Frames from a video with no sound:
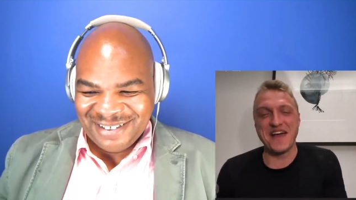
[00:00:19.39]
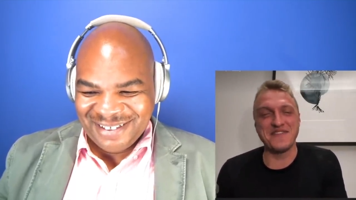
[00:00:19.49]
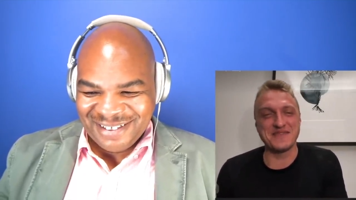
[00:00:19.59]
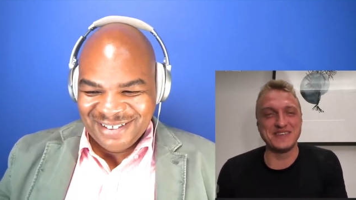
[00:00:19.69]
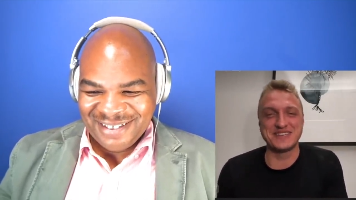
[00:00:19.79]
Speaker 1: for
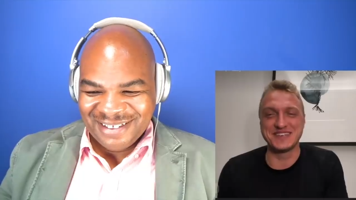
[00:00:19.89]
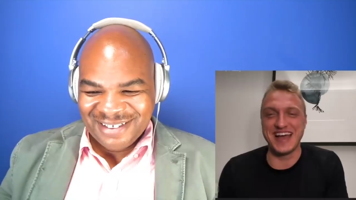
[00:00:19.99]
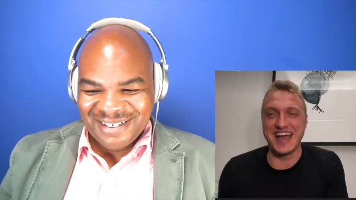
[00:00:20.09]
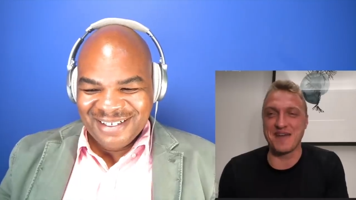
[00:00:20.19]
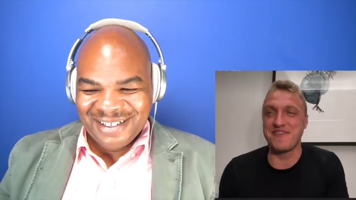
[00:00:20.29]
having me
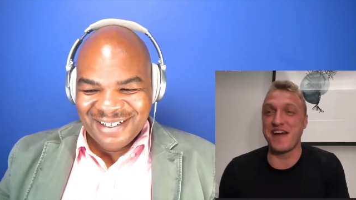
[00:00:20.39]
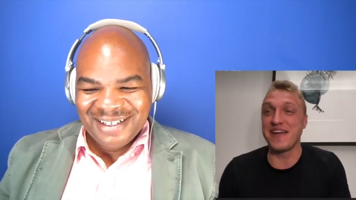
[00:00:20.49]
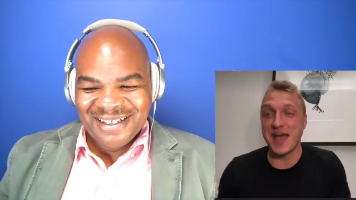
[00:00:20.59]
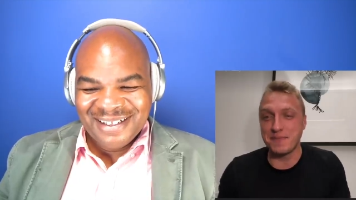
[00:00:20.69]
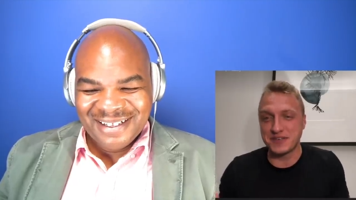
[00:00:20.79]
today. I'm
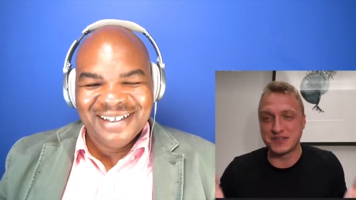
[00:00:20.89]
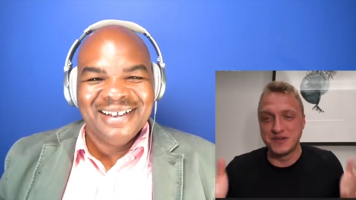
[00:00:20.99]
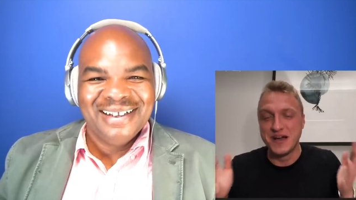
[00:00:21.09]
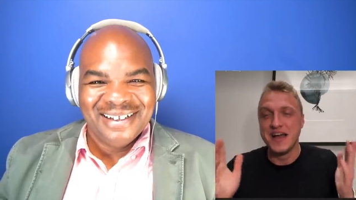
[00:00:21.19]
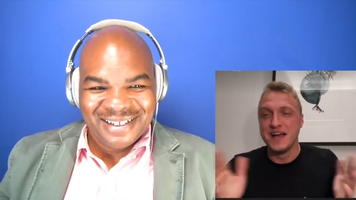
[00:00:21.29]
very happy
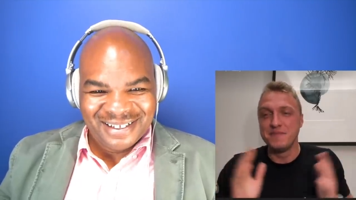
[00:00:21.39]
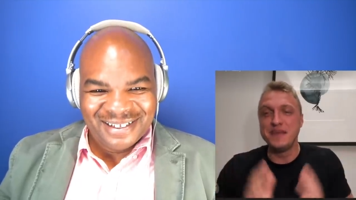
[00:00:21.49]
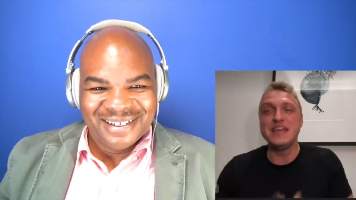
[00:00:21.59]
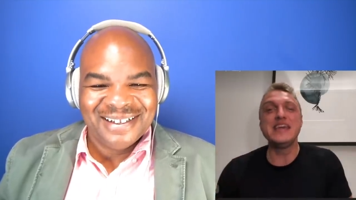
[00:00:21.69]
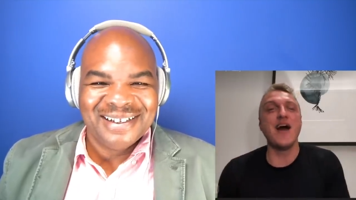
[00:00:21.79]
to
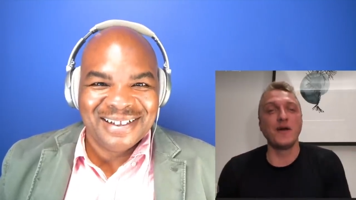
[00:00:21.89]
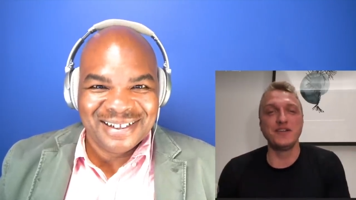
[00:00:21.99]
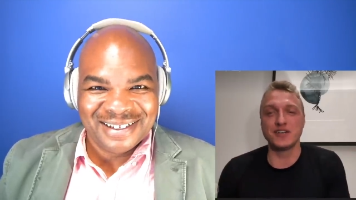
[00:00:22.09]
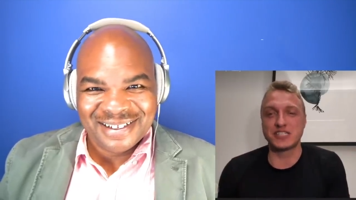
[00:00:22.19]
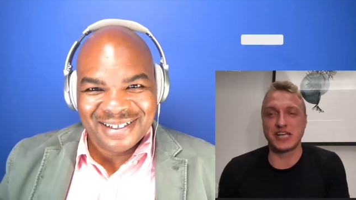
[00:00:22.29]
be here on
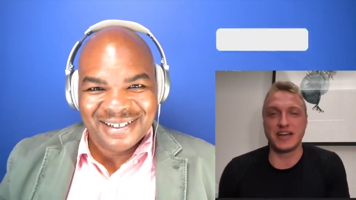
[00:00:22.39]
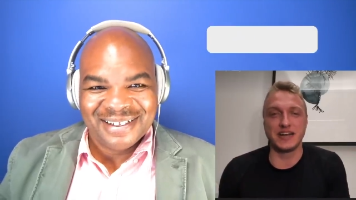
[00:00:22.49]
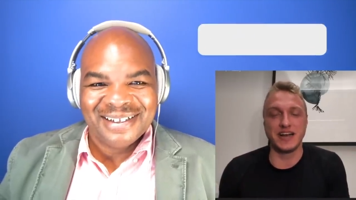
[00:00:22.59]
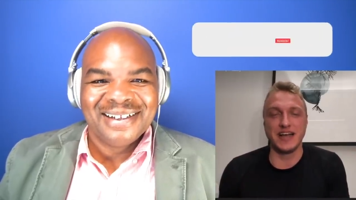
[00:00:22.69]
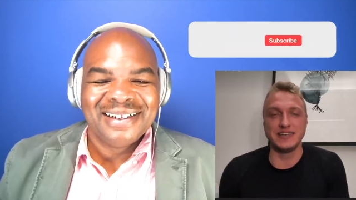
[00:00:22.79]
your
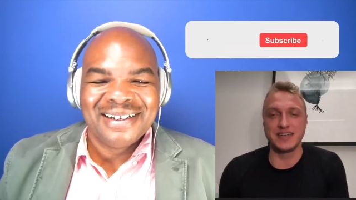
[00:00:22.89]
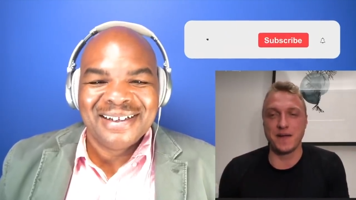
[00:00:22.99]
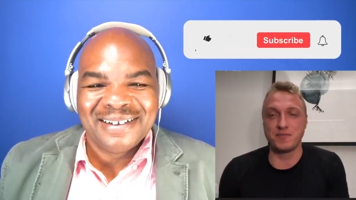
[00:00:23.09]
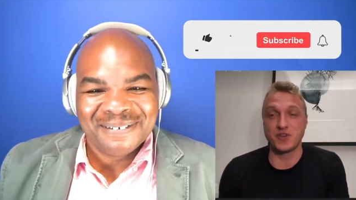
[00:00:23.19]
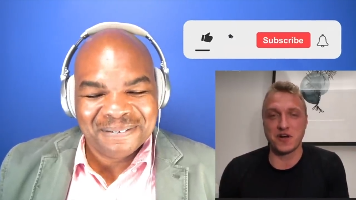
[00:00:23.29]
channel and um,
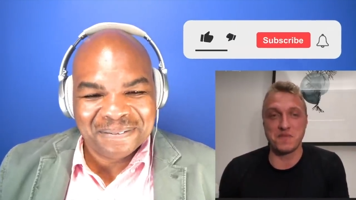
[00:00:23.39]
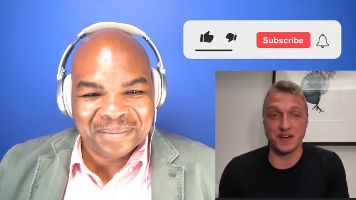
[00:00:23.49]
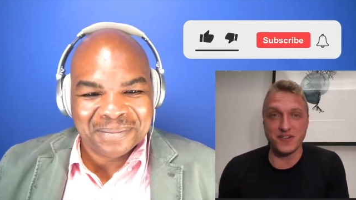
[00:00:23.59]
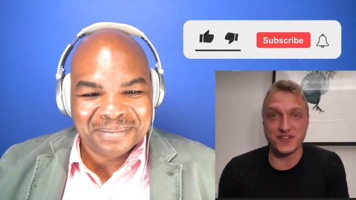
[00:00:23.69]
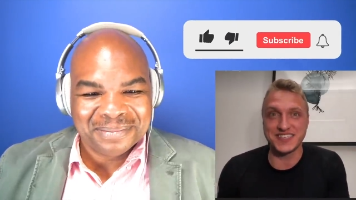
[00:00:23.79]
talk about
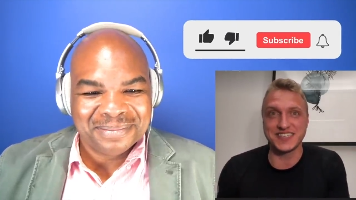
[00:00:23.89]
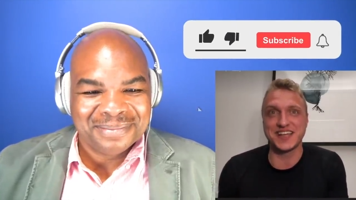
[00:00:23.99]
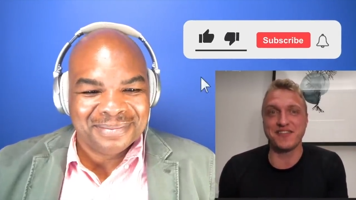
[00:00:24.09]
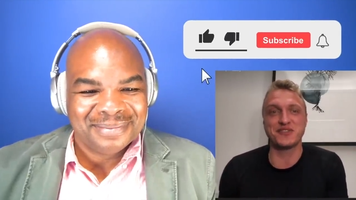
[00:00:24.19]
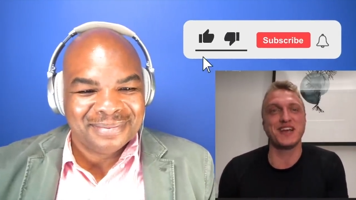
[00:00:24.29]
interesting
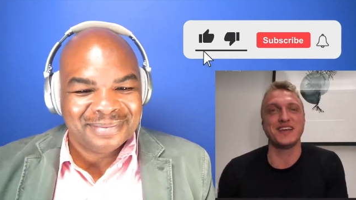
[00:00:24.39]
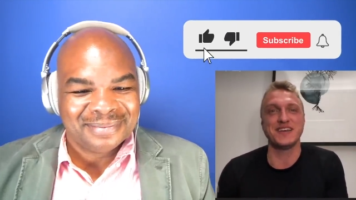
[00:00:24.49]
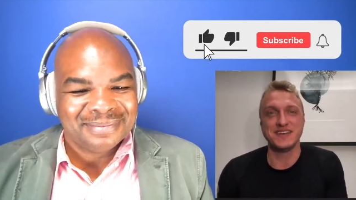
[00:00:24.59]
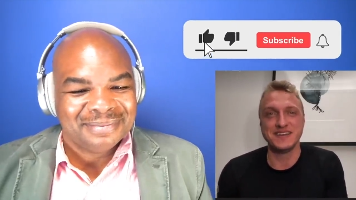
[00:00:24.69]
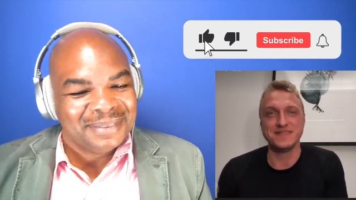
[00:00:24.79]
stuff today.
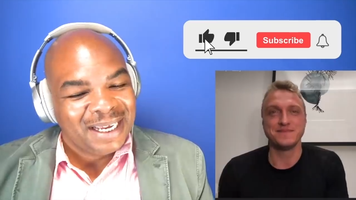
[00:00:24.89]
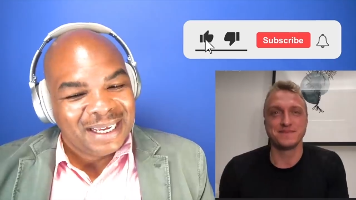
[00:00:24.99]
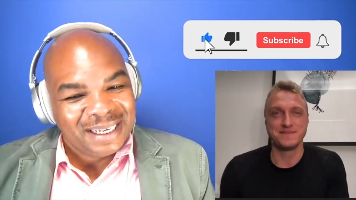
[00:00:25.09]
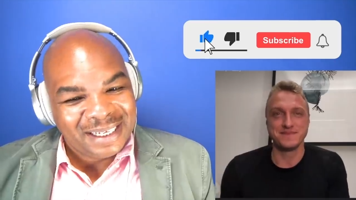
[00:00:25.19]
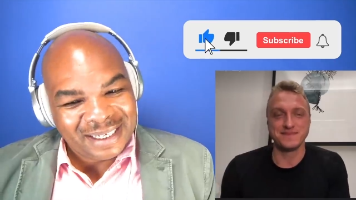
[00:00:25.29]

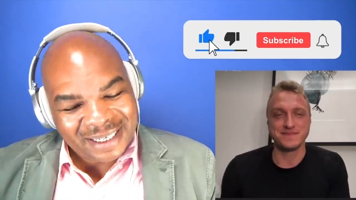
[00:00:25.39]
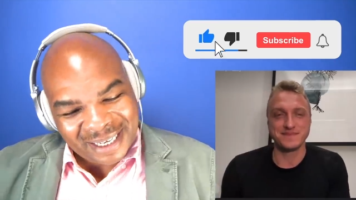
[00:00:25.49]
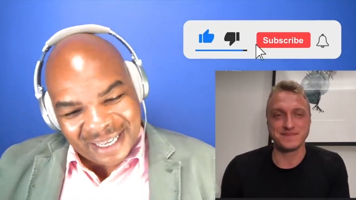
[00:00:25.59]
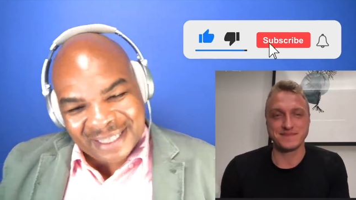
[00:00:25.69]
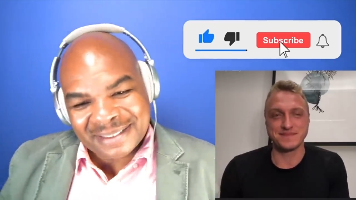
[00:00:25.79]

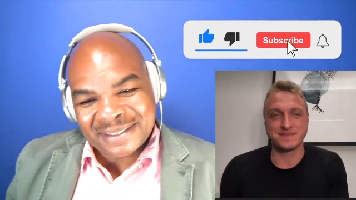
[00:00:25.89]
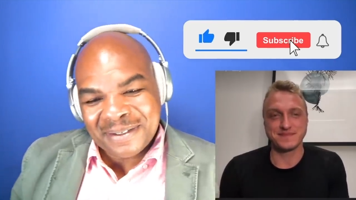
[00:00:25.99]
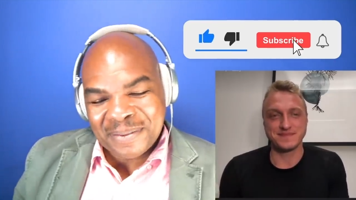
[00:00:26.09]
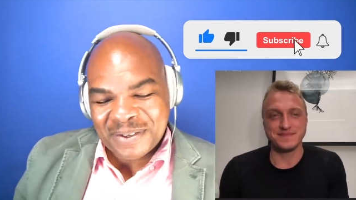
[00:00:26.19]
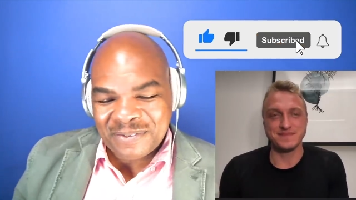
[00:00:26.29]
Speaker 2: Yeah, it's
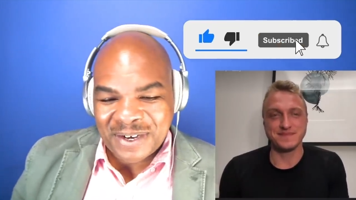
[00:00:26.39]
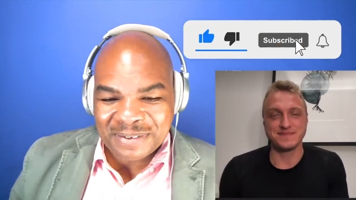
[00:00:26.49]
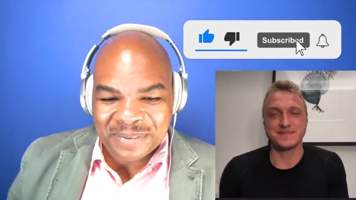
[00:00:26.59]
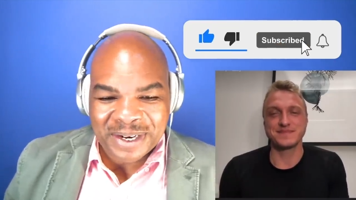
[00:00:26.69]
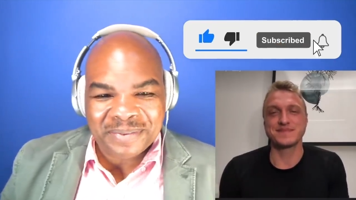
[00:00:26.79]
going to be
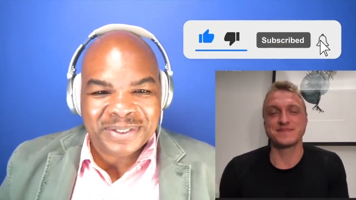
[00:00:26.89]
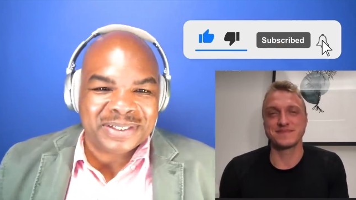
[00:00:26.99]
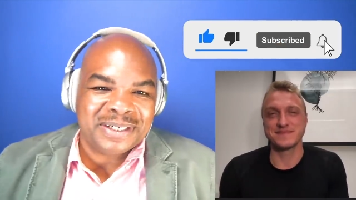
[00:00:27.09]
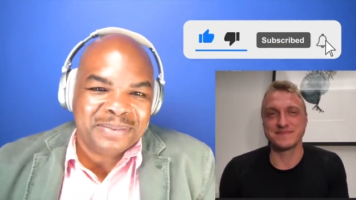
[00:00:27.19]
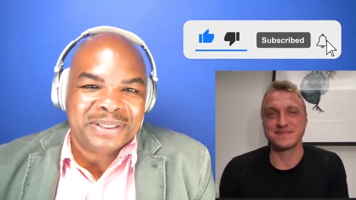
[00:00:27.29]
fun, right? We're
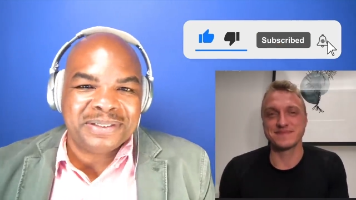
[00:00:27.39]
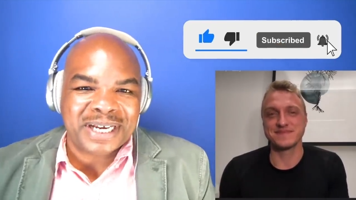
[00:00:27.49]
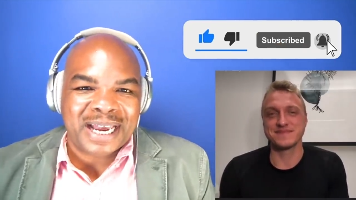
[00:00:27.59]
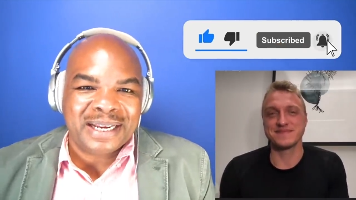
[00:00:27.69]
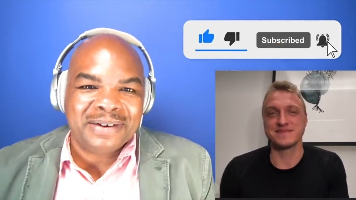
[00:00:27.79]
just going to be
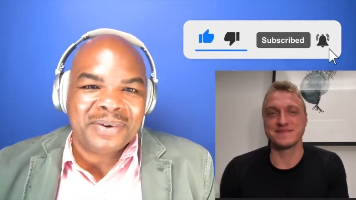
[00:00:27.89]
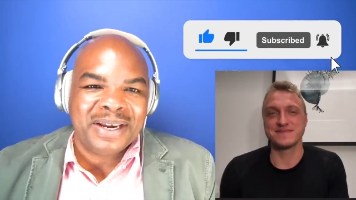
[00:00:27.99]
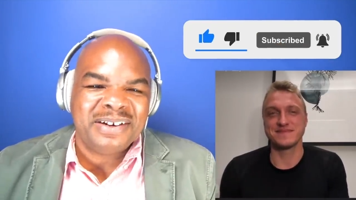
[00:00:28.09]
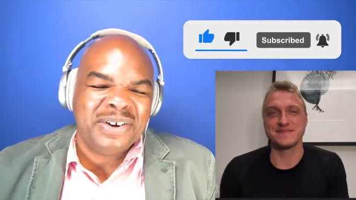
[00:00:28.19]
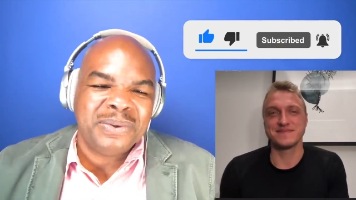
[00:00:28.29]
chatting,
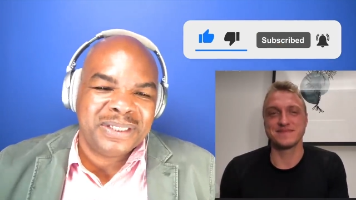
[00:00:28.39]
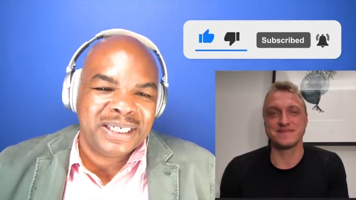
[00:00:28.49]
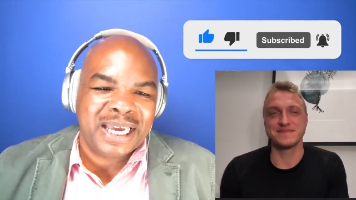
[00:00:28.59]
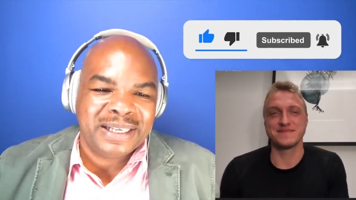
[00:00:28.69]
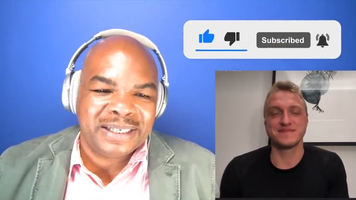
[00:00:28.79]
right? No
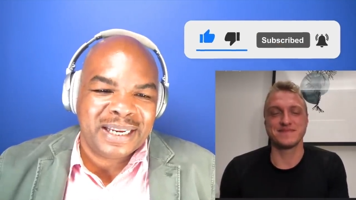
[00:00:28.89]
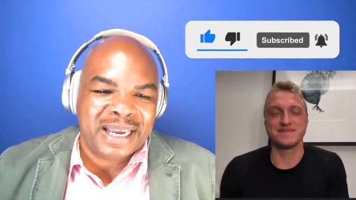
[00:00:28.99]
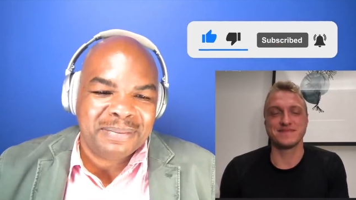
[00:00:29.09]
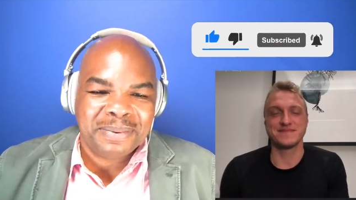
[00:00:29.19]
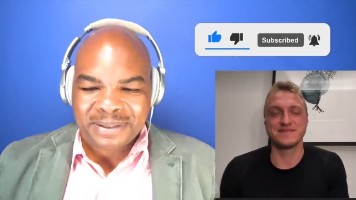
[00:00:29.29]
TA
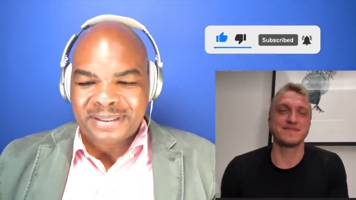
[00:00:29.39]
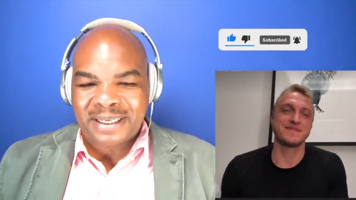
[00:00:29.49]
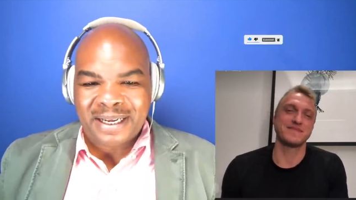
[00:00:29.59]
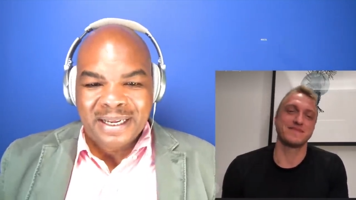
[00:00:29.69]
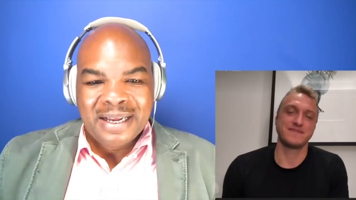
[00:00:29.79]
today, but
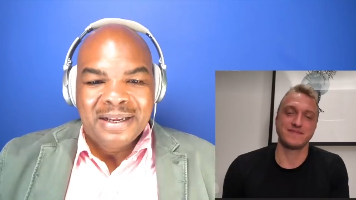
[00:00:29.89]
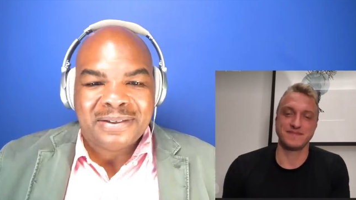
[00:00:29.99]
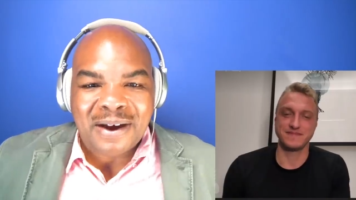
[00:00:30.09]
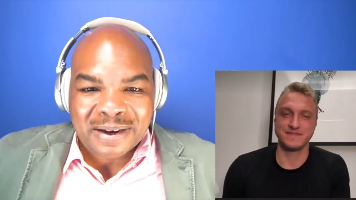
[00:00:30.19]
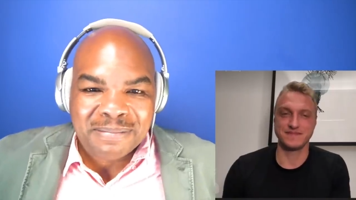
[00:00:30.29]
uh,
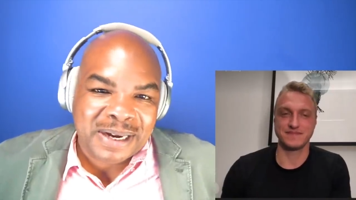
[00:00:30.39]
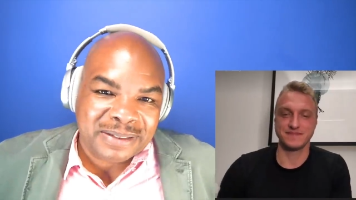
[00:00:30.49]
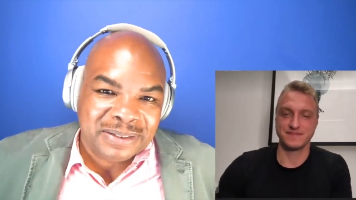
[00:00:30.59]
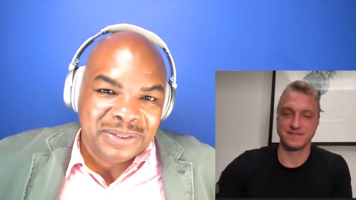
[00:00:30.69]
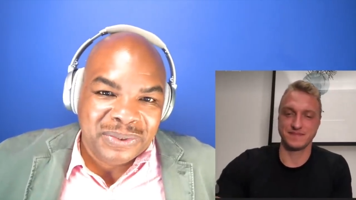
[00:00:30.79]
talking
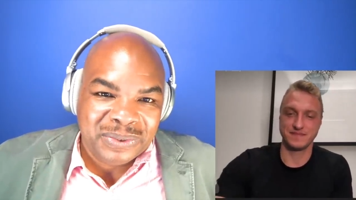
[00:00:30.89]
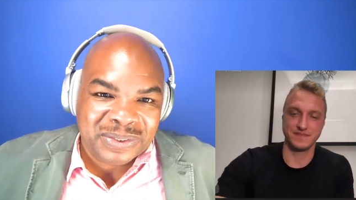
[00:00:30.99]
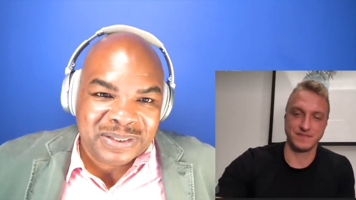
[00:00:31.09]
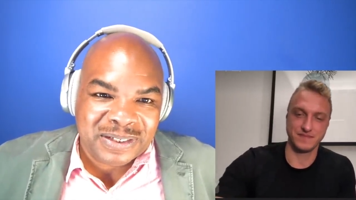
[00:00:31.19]
about the news and